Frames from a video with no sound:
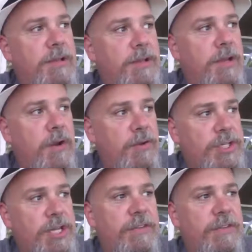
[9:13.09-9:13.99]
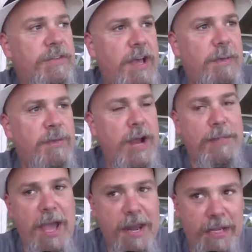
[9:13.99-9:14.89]
you know she's uh,
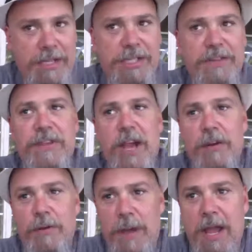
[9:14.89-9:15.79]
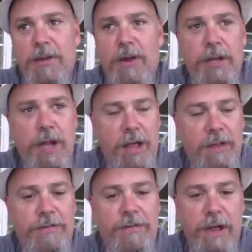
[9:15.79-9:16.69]
pragmatic and she's got her mind on
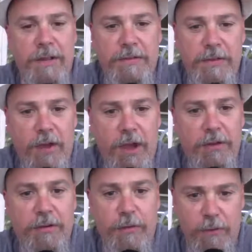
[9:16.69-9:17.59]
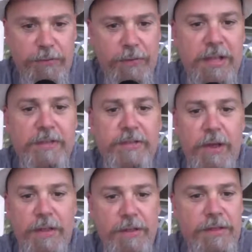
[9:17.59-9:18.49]
college funds and on groceries and
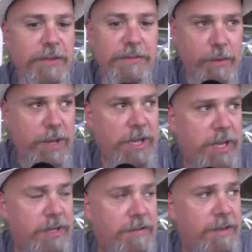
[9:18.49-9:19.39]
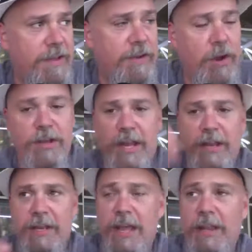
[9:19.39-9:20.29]
on the things that we need to live in our day
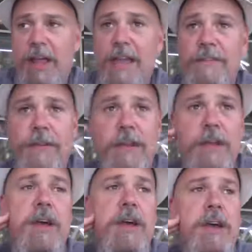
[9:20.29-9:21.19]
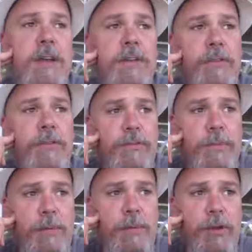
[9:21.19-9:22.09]
to day life. And so to be
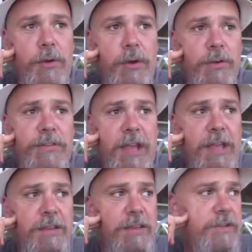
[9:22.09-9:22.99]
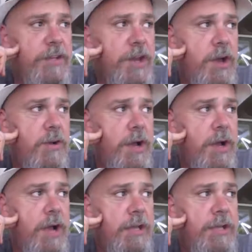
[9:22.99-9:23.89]
able to go to her and say, "Hey, listen, you know,
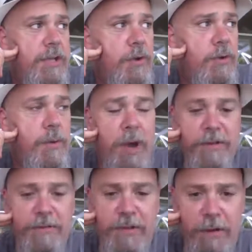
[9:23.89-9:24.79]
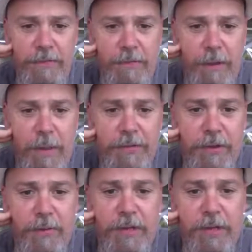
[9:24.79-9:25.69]
I need to go to a monastery for a month
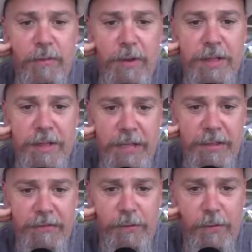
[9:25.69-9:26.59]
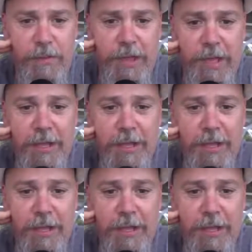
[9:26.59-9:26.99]
and really rethink this whole thing,"